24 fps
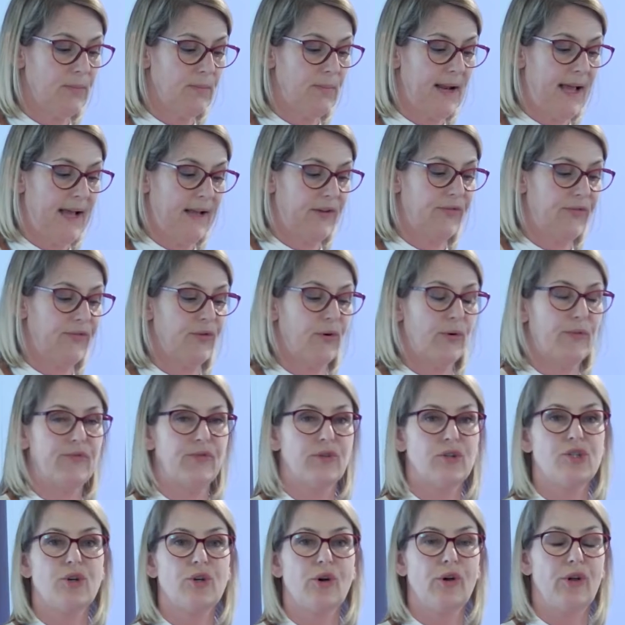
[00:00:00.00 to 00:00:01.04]
platform for
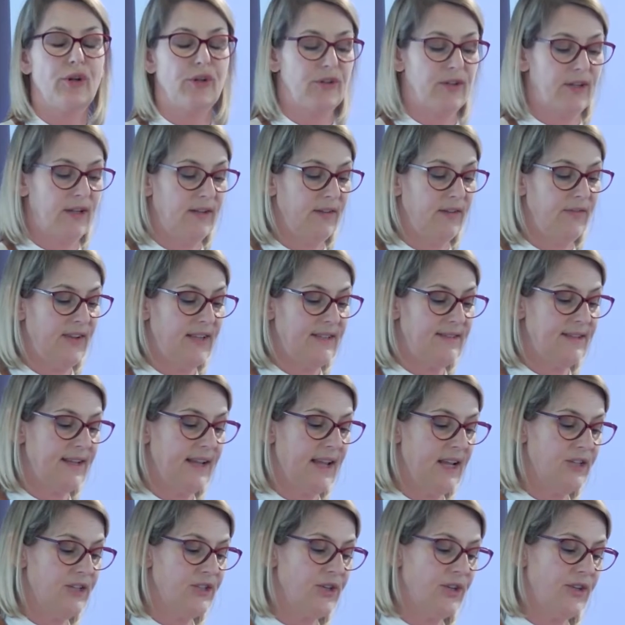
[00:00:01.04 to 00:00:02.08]
joint
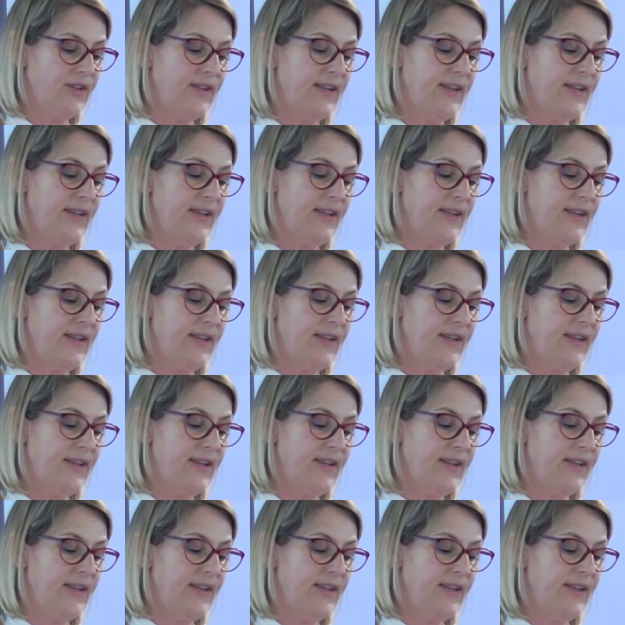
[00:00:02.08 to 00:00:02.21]
investigation